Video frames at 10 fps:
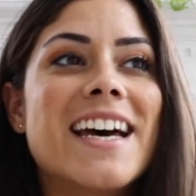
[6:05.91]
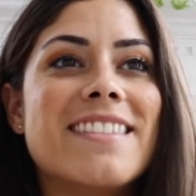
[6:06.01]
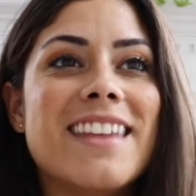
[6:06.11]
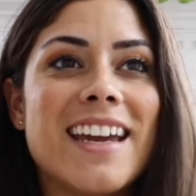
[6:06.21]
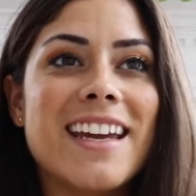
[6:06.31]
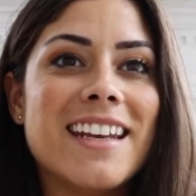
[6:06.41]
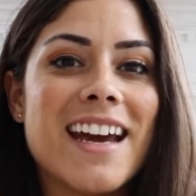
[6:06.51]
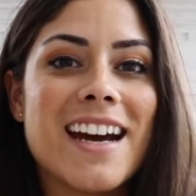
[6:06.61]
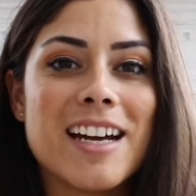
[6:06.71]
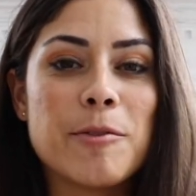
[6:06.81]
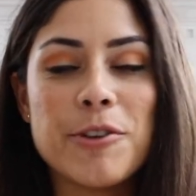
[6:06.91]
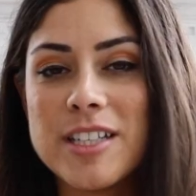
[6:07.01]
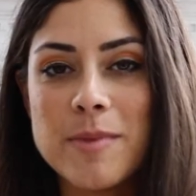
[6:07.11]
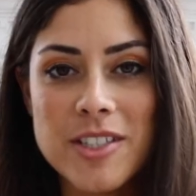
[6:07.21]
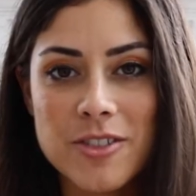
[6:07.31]
then I'm going
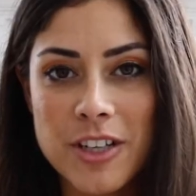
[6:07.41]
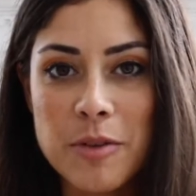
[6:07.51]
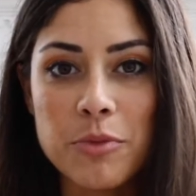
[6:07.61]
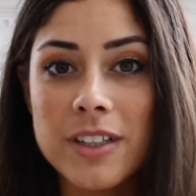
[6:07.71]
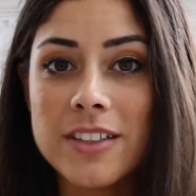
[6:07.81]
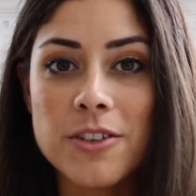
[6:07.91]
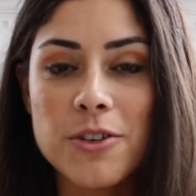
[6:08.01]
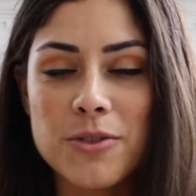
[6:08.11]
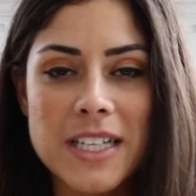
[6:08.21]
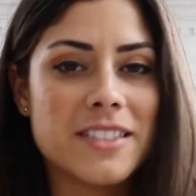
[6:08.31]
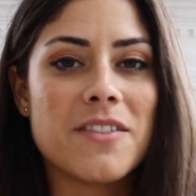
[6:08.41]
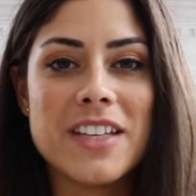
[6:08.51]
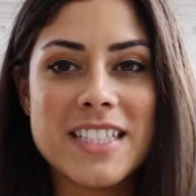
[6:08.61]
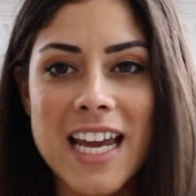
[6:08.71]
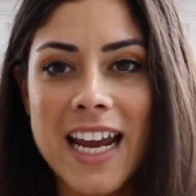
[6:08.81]
to be scrambling the whole rest of
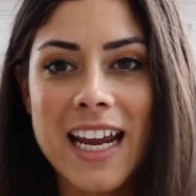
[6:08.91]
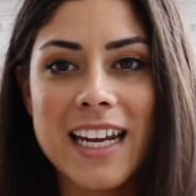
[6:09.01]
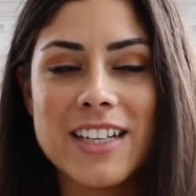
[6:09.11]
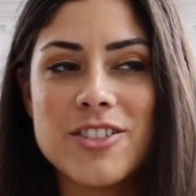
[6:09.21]
the day